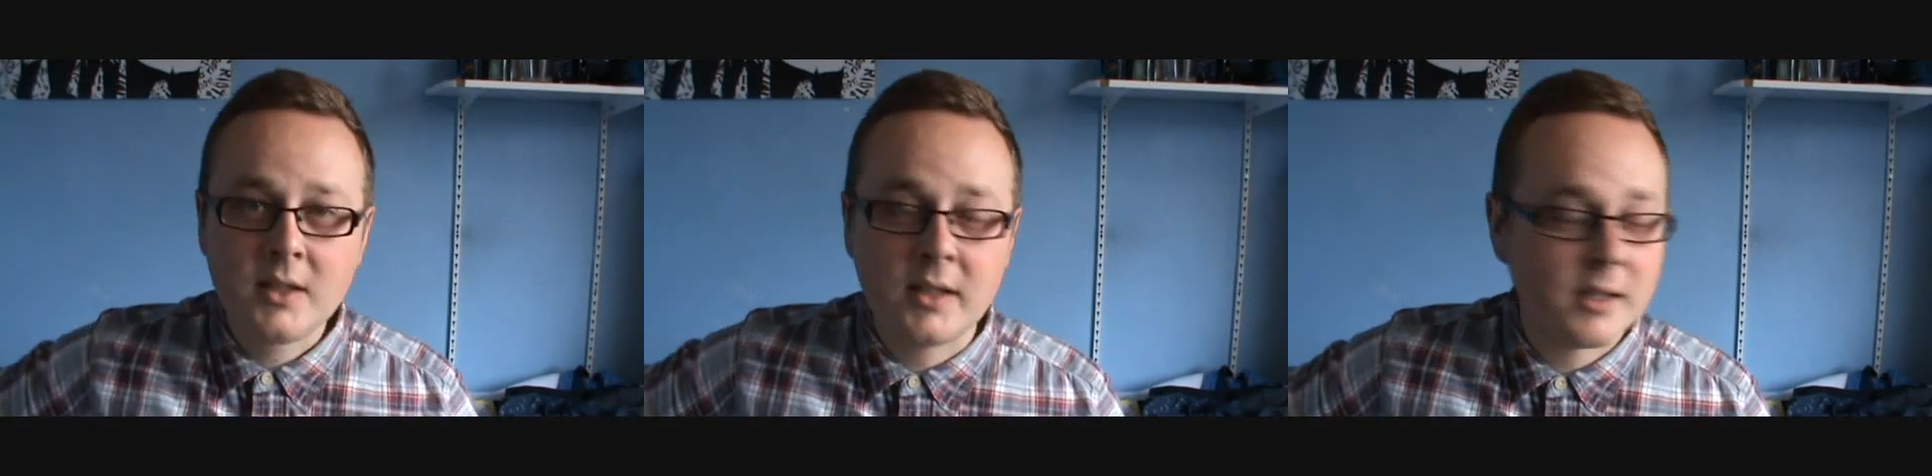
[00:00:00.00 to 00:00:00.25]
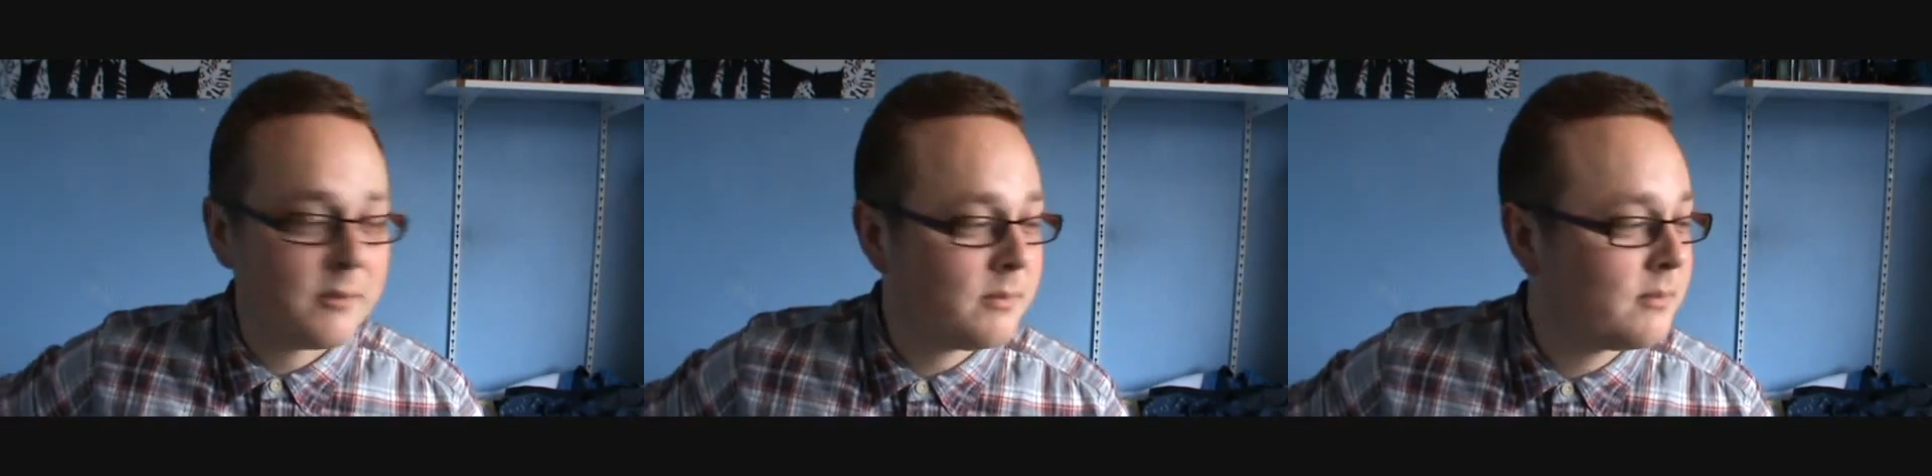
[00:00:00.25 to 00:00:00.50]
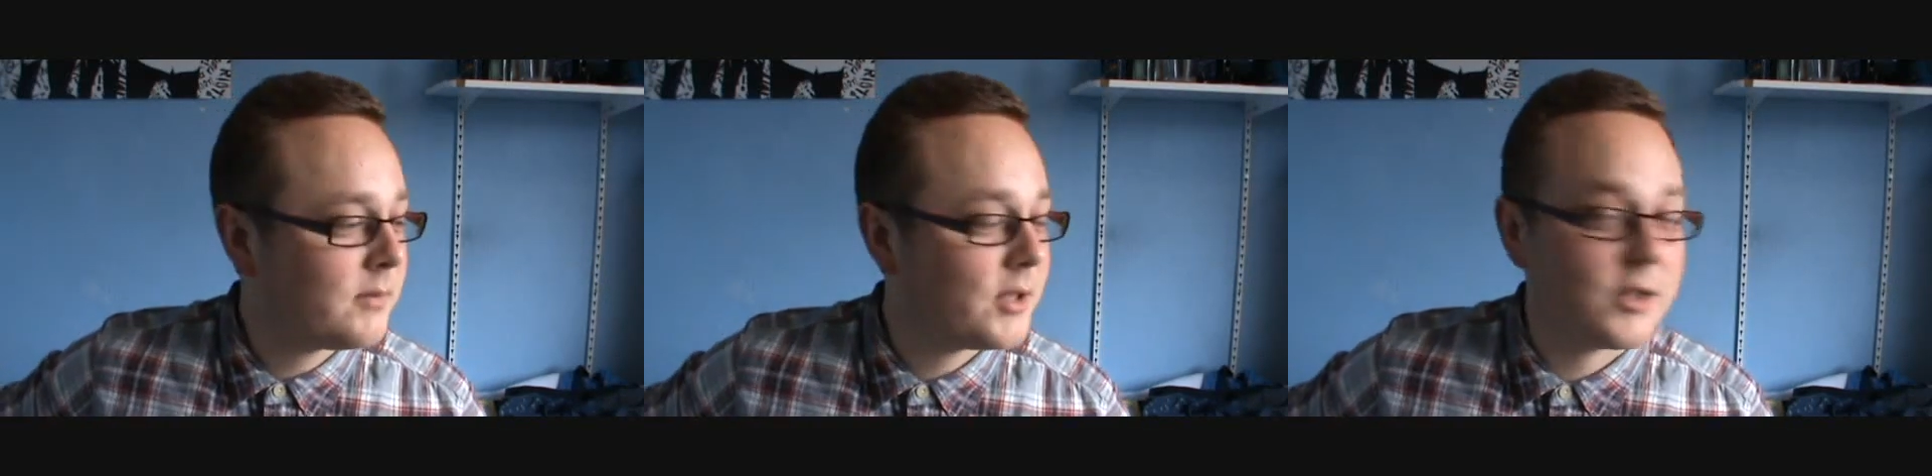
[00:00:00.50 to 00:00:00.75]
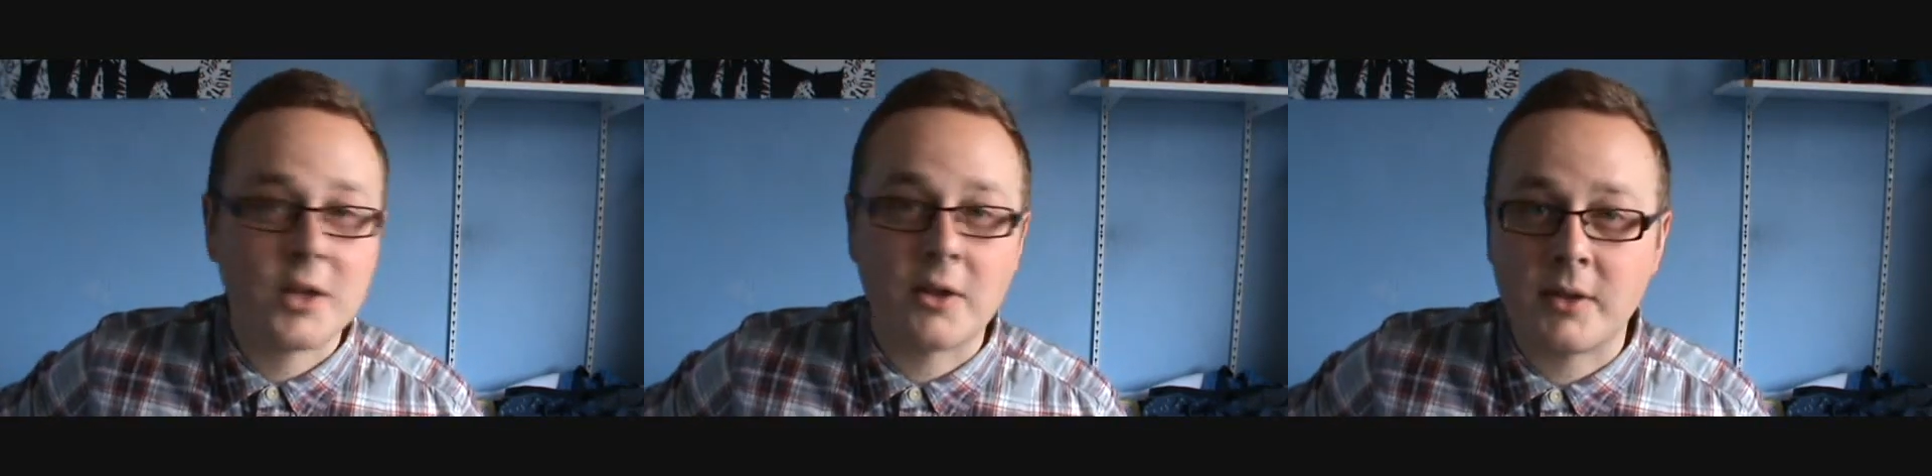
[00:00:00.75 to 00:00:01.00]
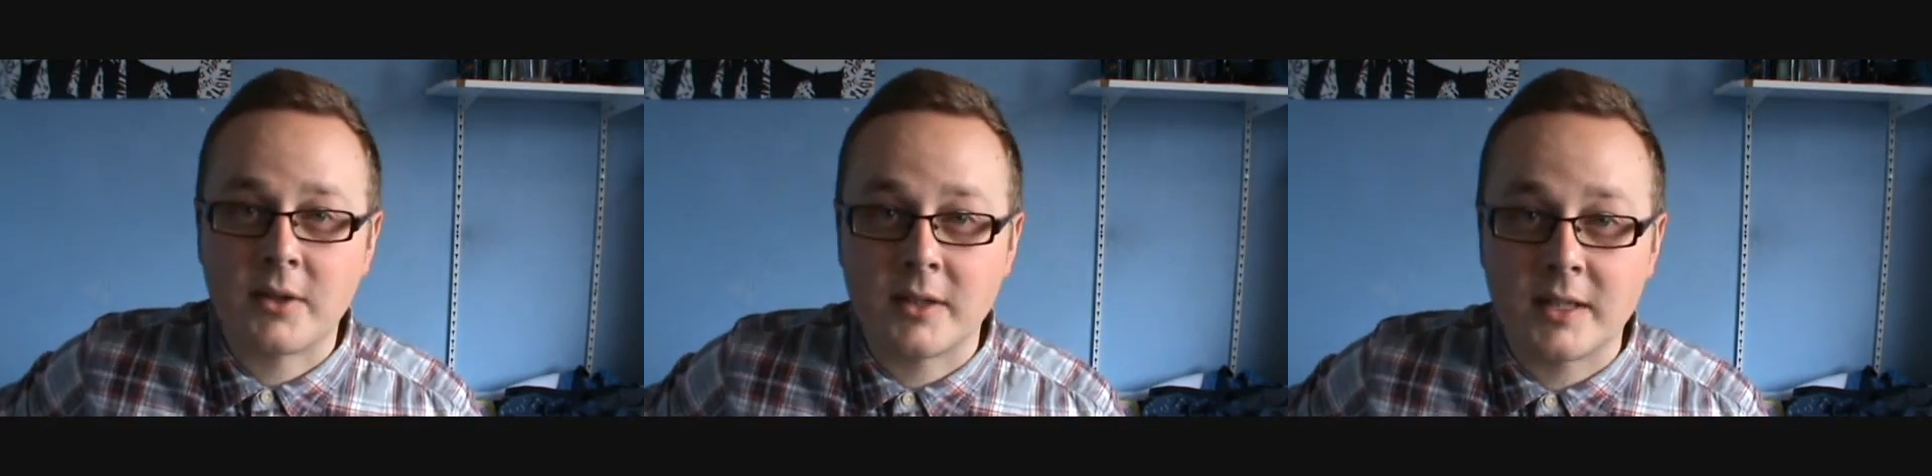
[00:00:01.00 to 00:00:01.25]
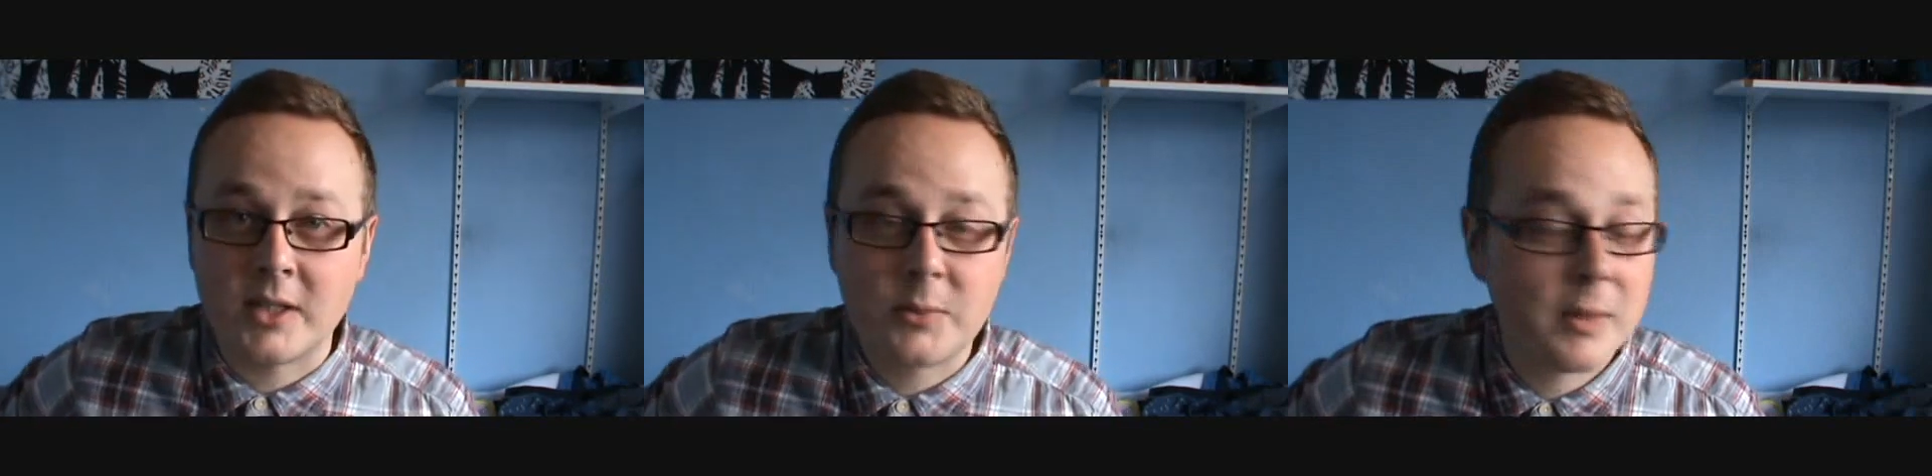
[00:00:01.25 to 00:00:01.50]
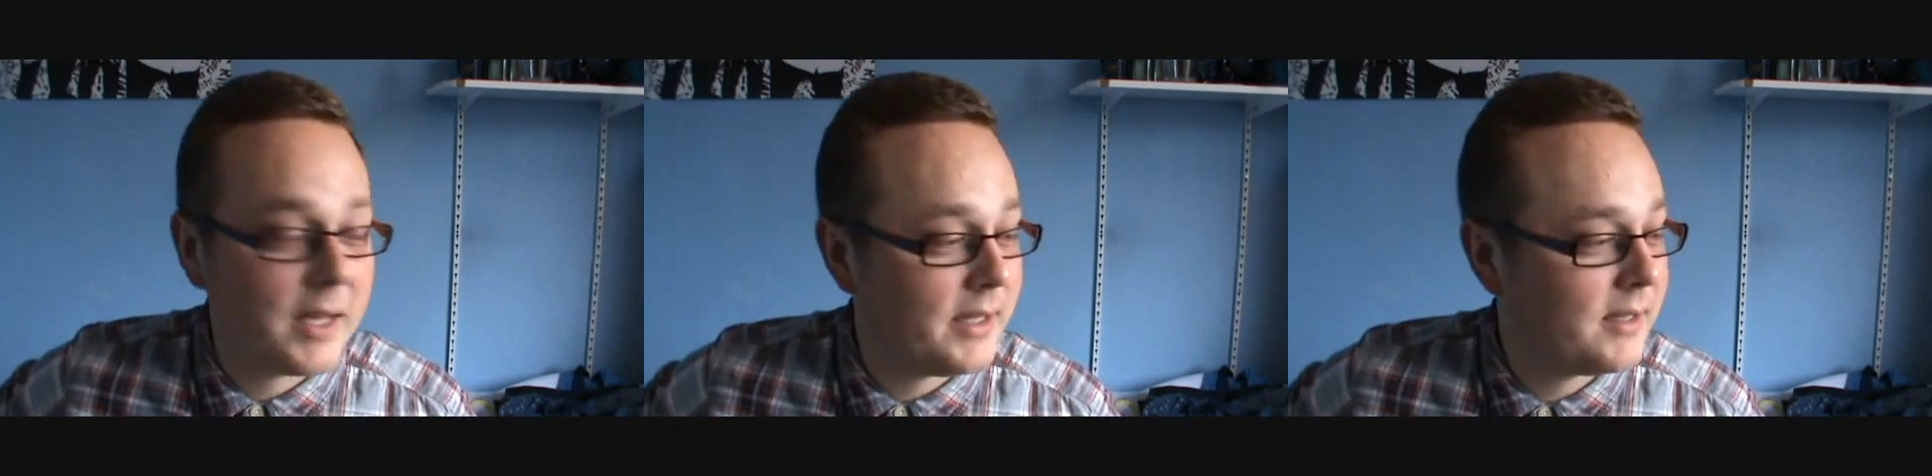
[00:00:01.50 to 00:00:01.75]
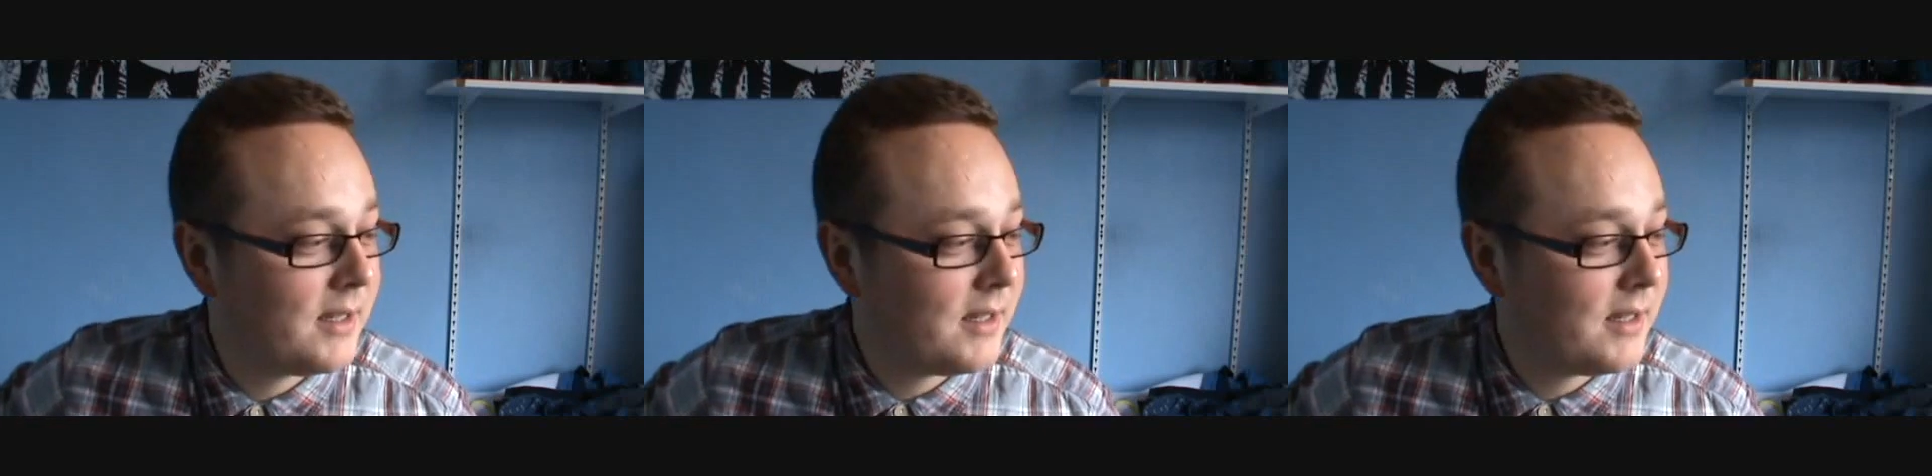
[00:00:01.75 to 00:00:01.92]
to show you the display.